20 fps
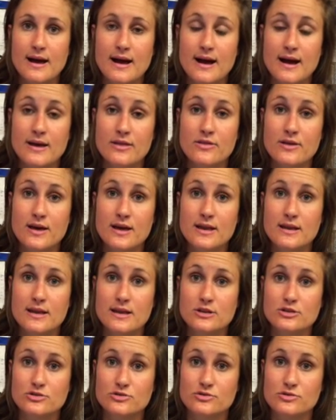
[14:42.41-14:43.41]
I then
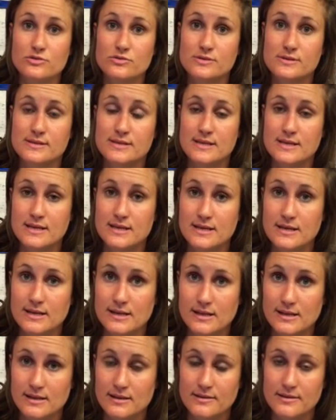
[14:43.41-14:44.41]
introduce
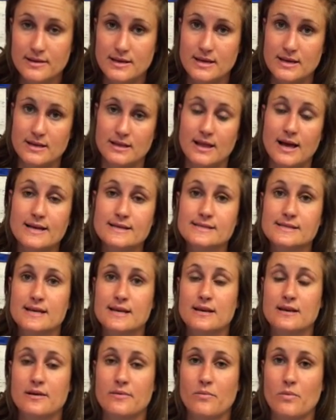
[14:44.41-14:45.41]
the
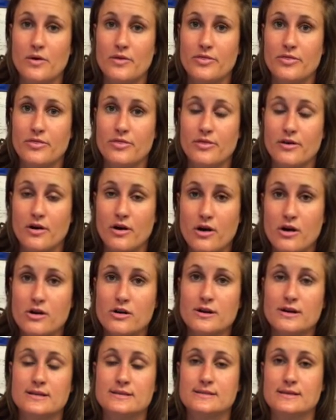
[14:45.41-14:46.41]
lesson and what the
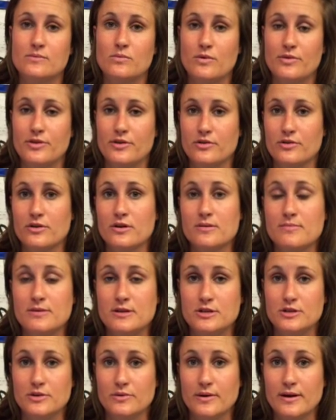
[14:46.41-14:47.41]
artists and what they're going to
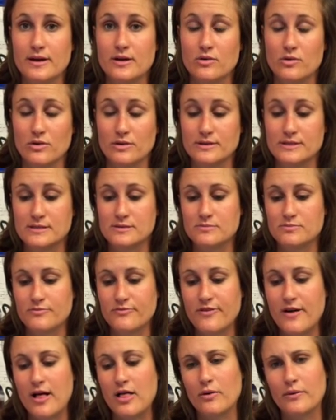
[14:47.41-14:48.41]
be doing, or
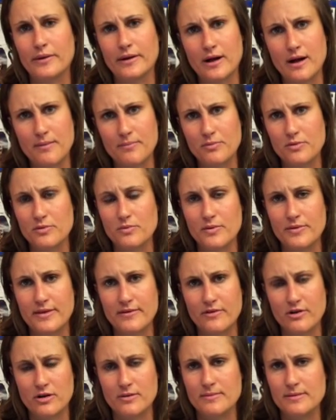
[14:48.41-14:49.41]
following up with what
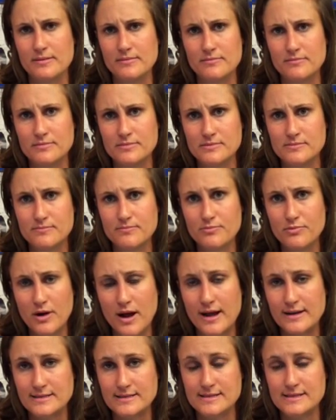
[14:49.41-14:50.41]
they've already been
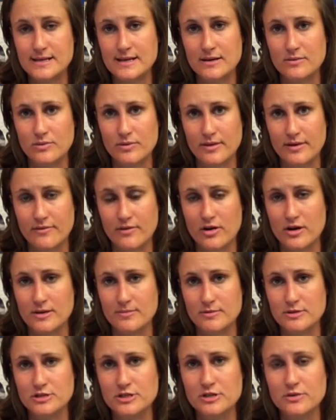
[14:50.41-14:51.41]
practicing and what they've already
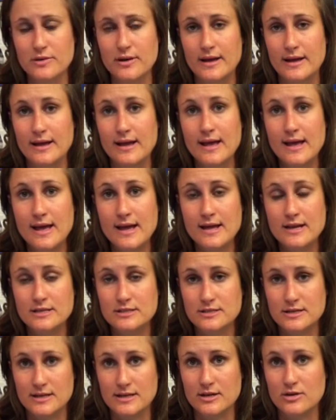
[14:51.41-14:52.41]
been doing,
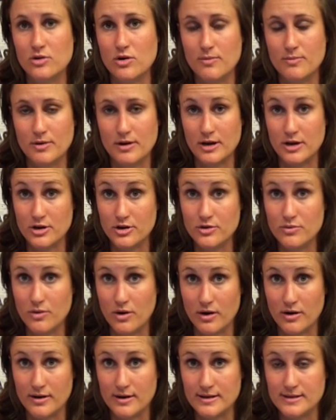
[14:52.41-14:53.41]
to incorporate a new
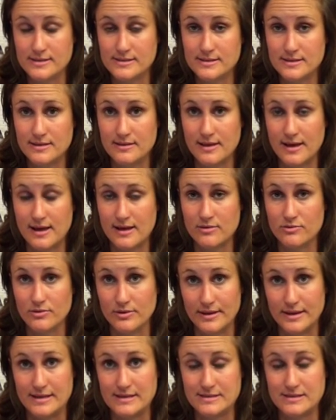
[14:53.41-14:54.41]
artist that
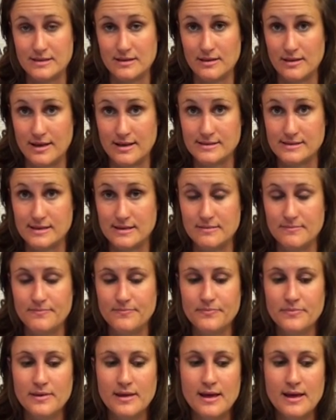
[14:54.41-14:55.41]
relates to the lesson.